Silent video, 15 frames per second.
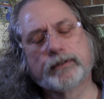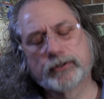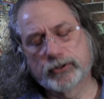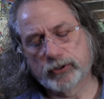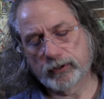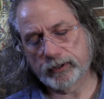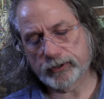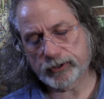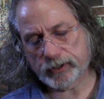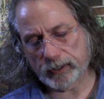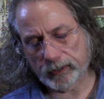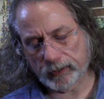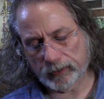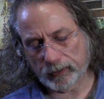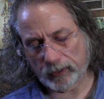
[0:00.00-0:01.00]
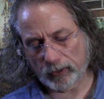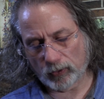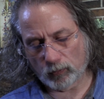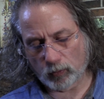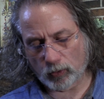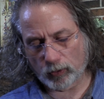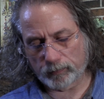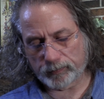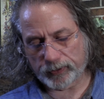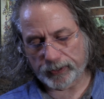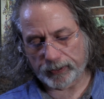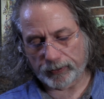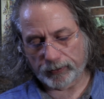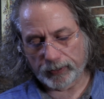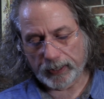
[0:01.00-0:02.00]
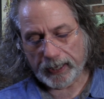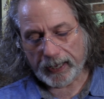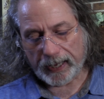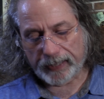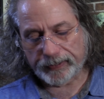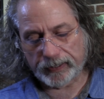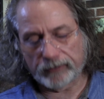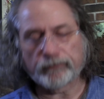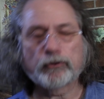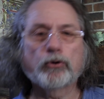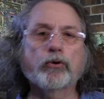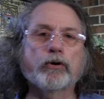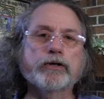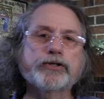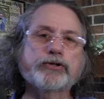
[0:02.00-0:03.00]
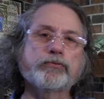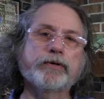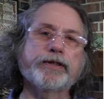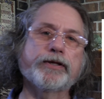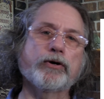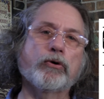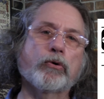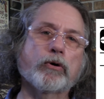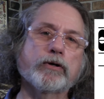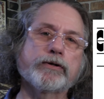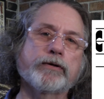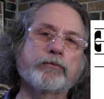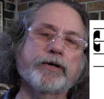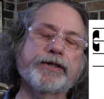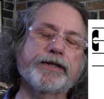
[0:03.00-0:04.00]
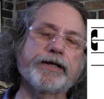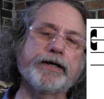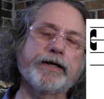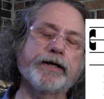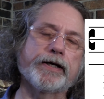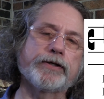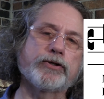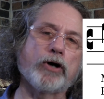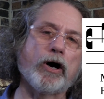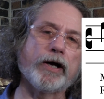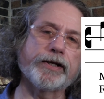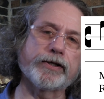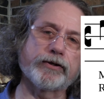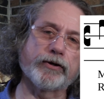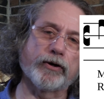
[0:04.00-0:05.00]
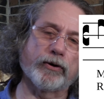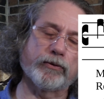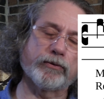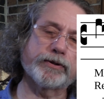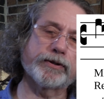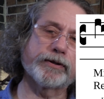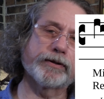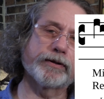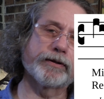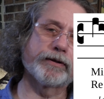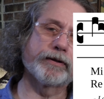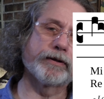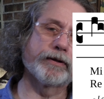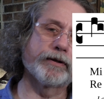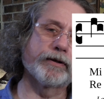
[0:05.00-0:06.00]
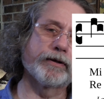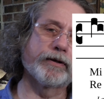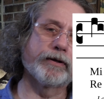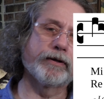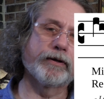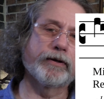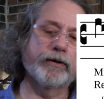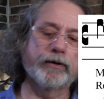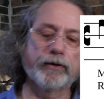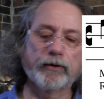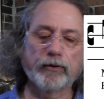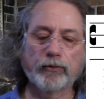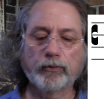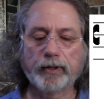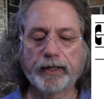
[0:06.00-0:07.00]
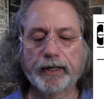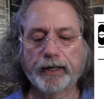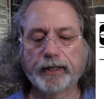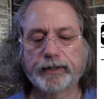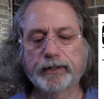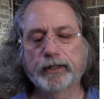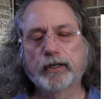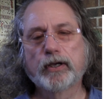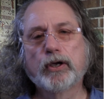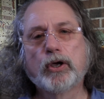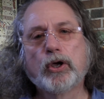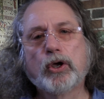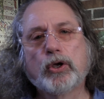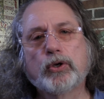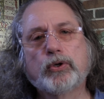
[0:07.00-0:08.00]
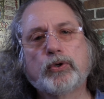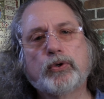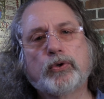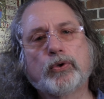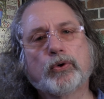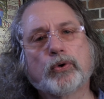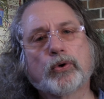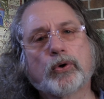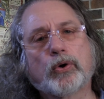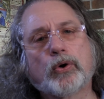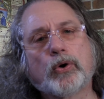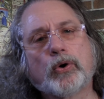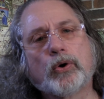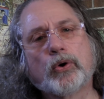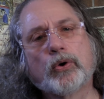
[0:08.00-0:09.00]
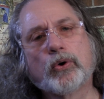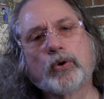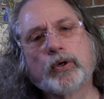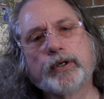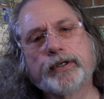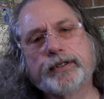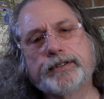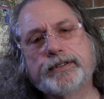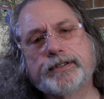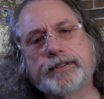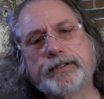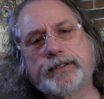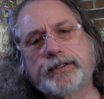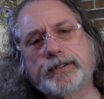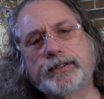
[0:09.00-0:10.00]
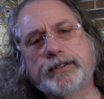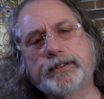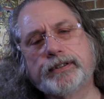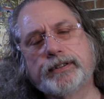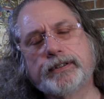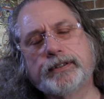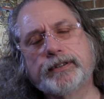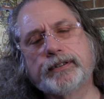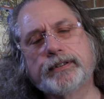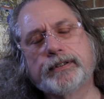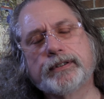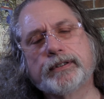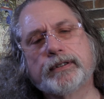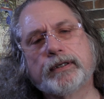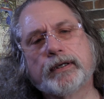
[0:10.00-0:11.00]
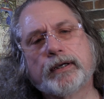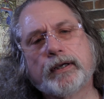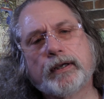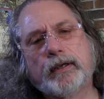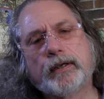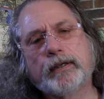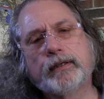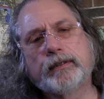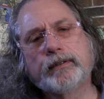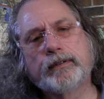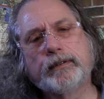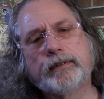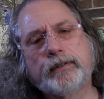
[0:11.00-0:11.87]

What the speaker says: So there's a warmth there. And then, of course, with the dotted note, we get do, ti, e,